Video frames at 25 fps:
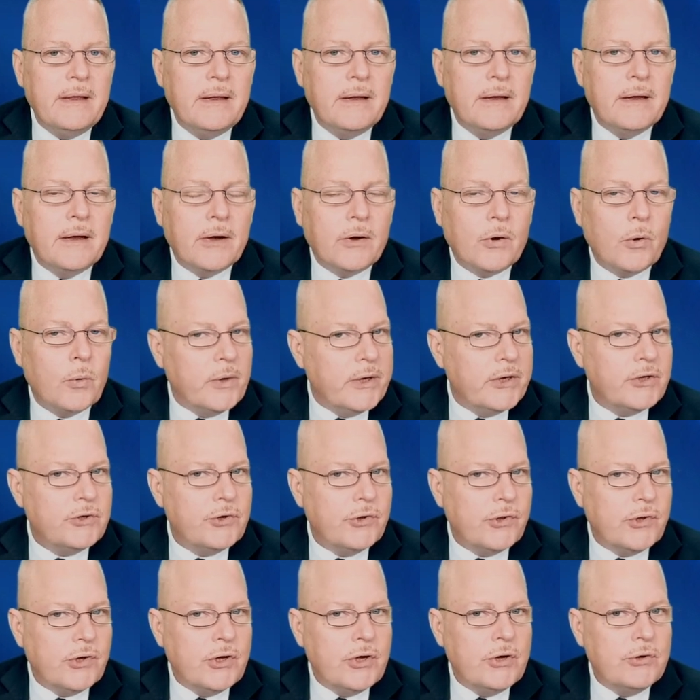According
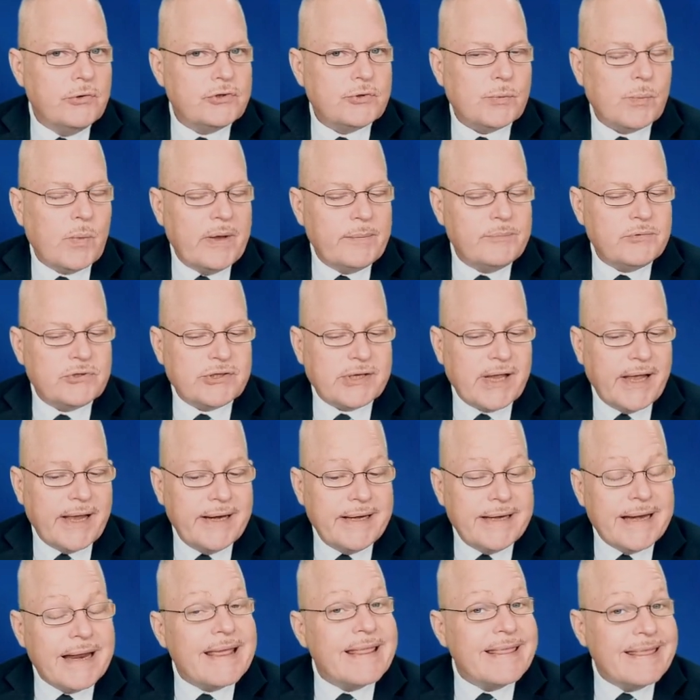to the news
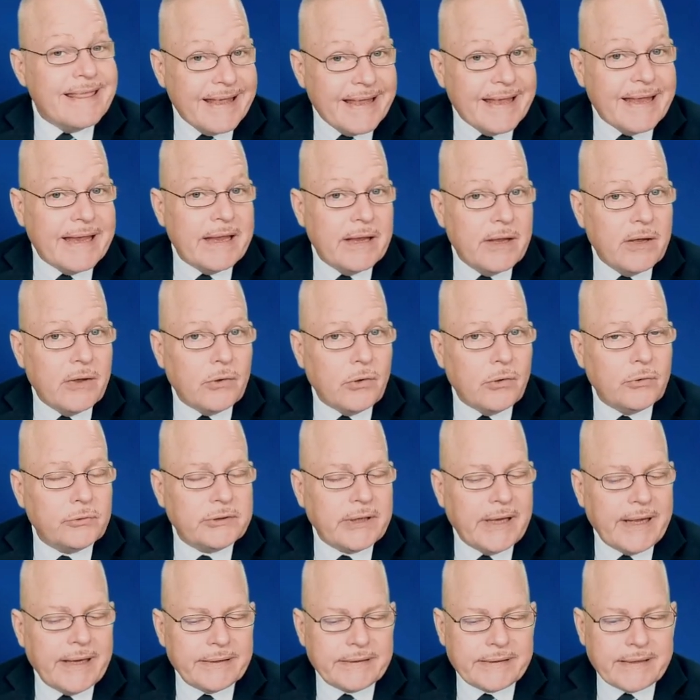website,
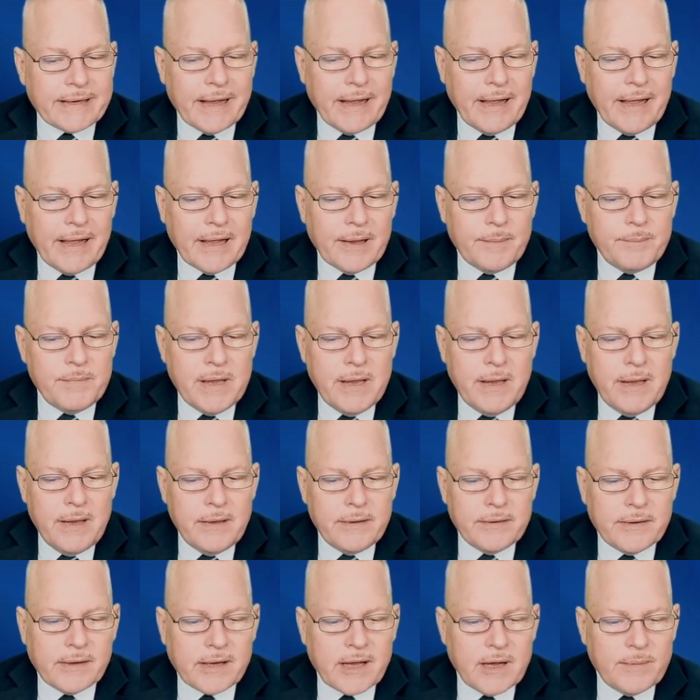thehill.com,
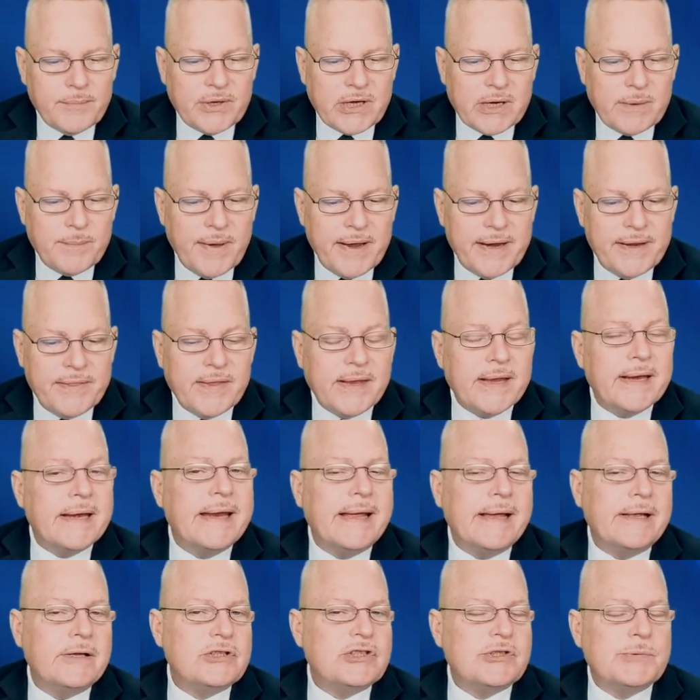the company made the
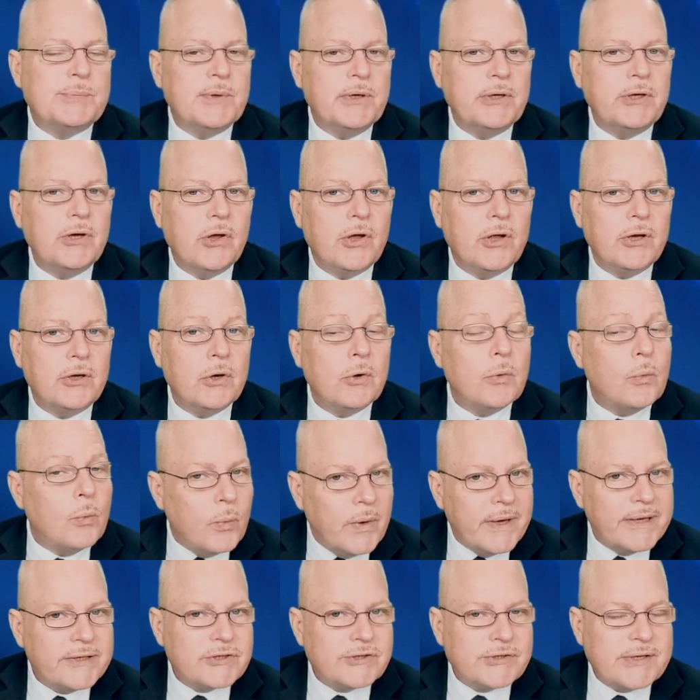announcement on
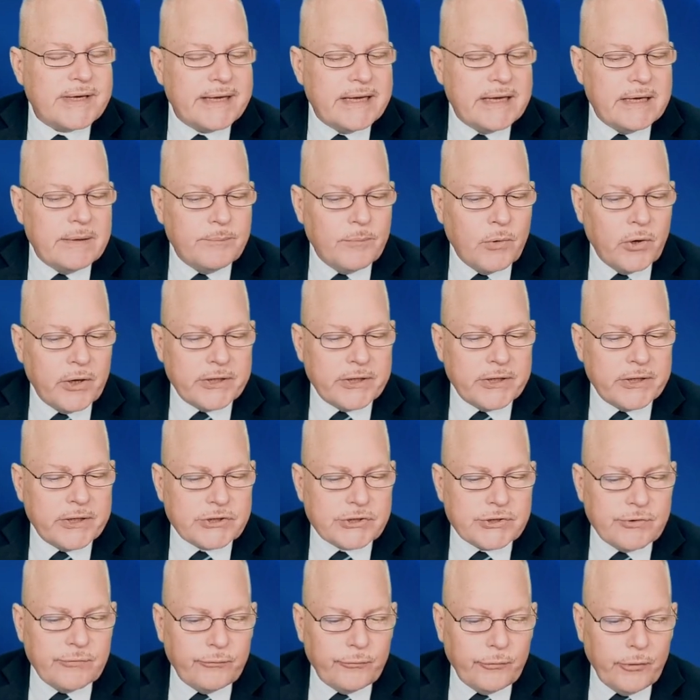Wednesday, March
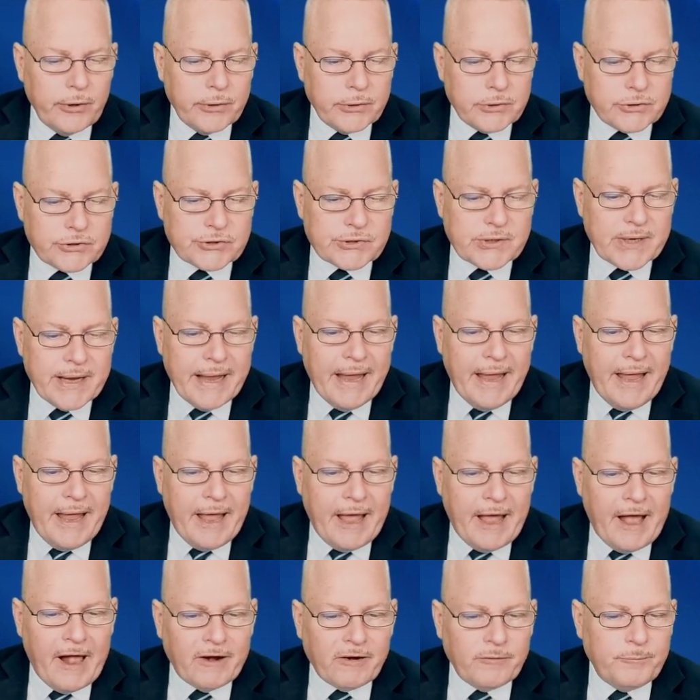the 1st.
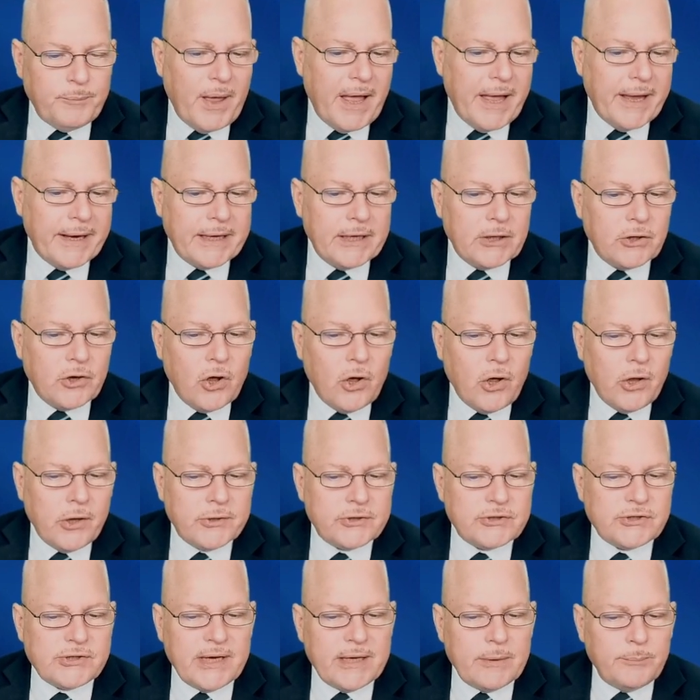Out-of-pocket
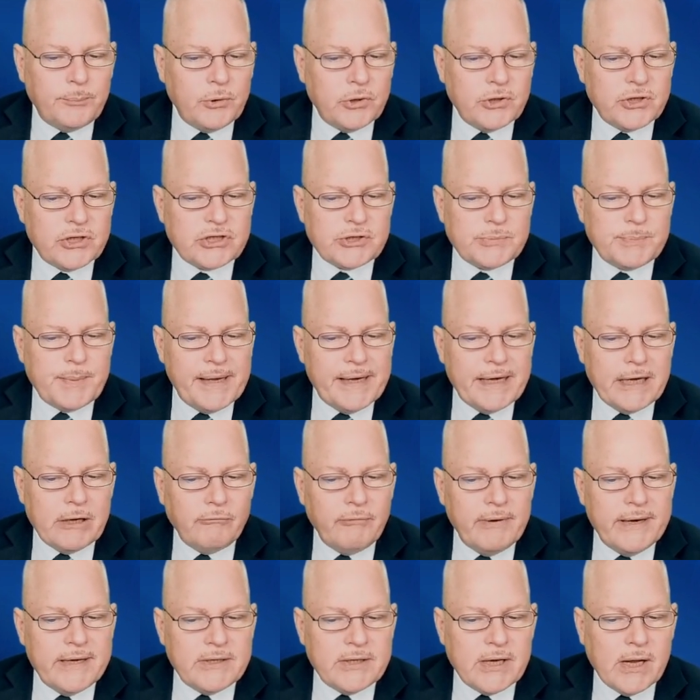costs at participating
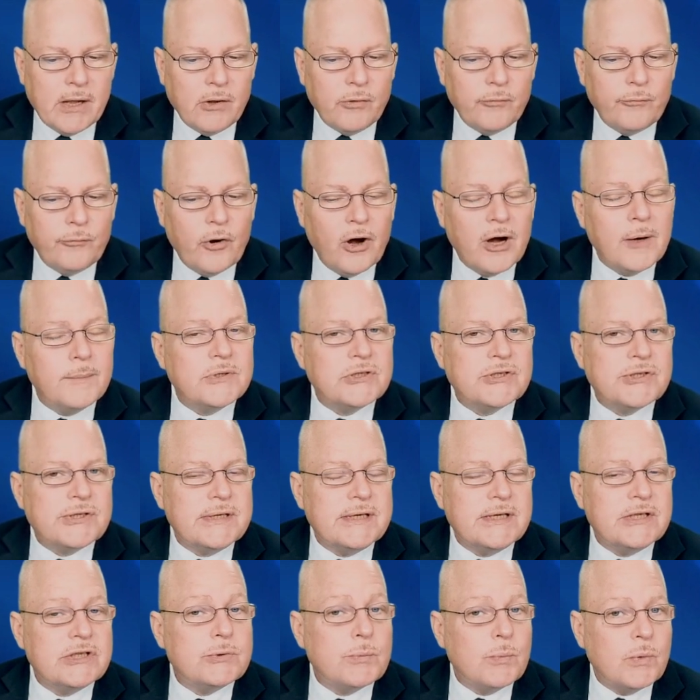retail
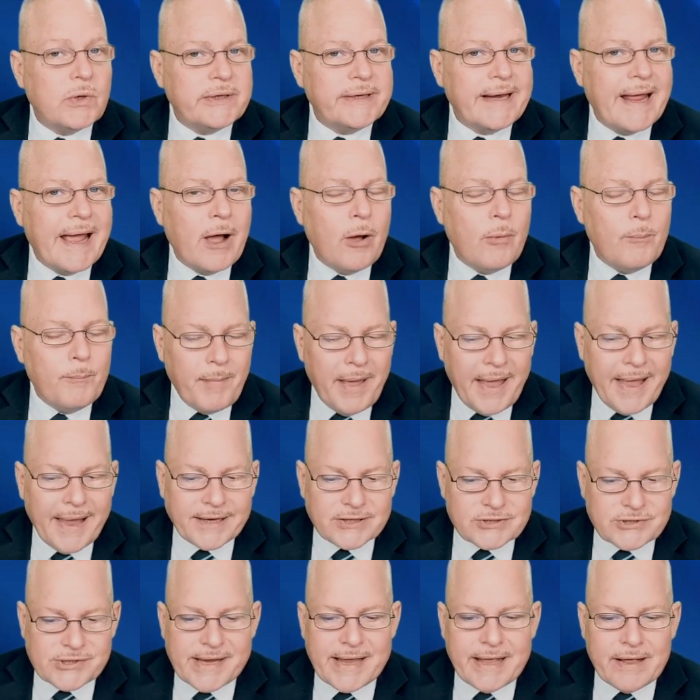pharmacies will now
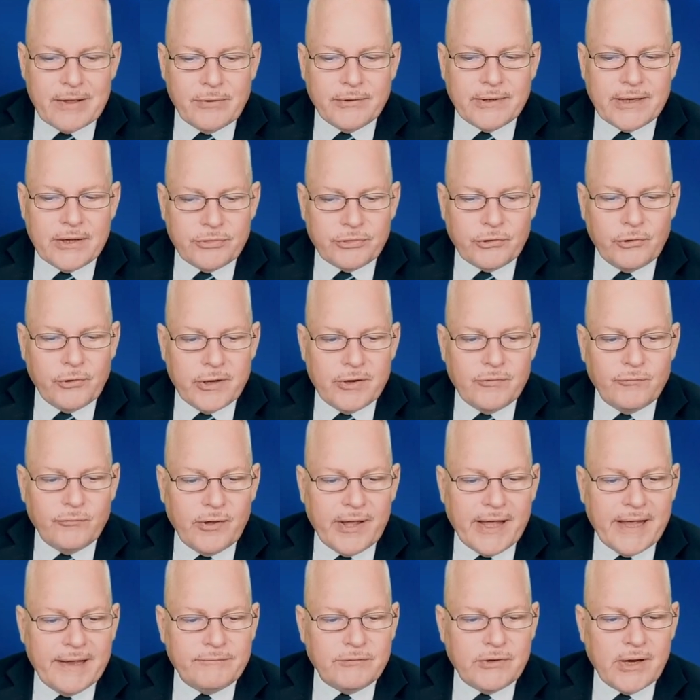max out at
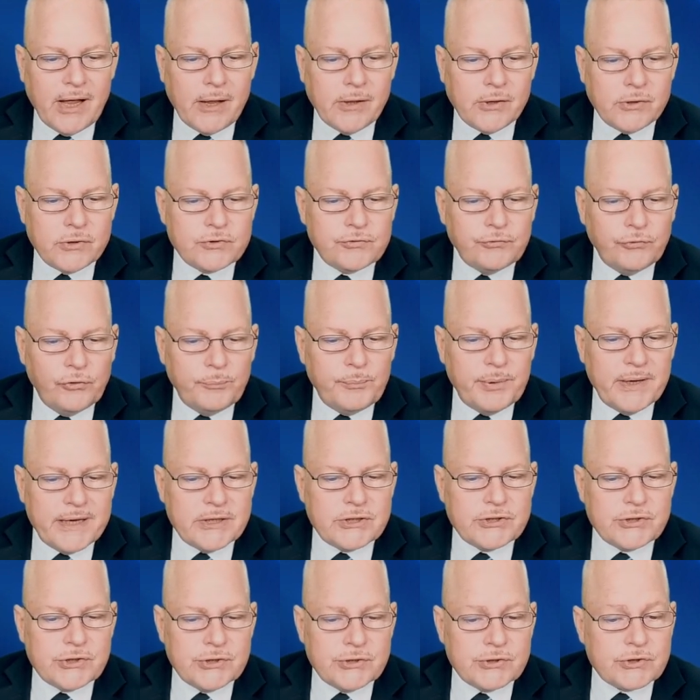$35 for
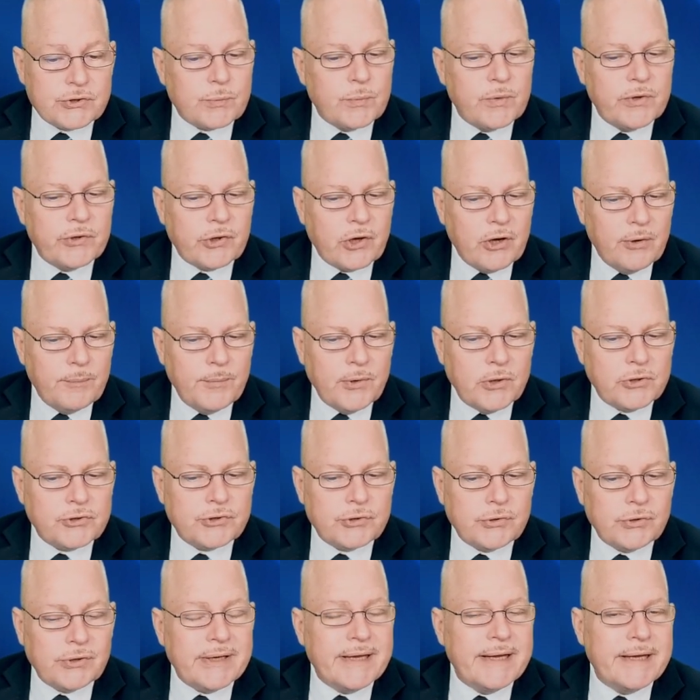patients with
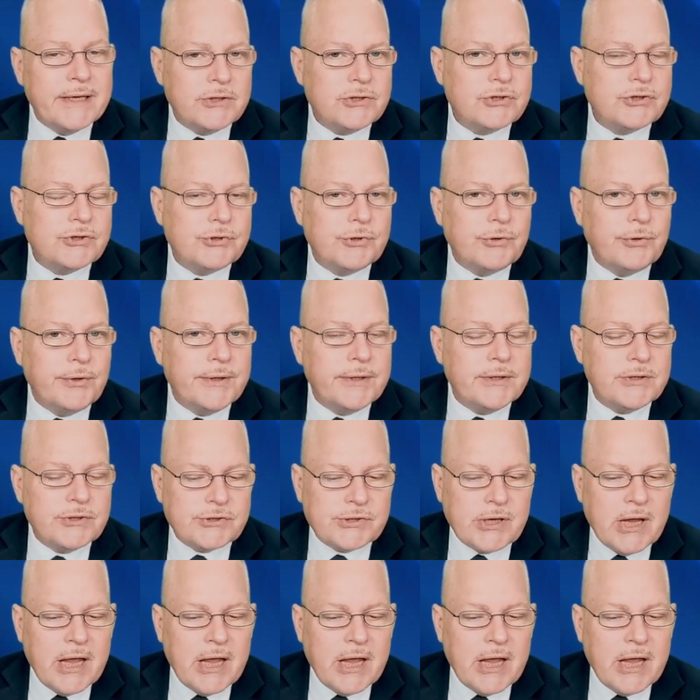commercial insurance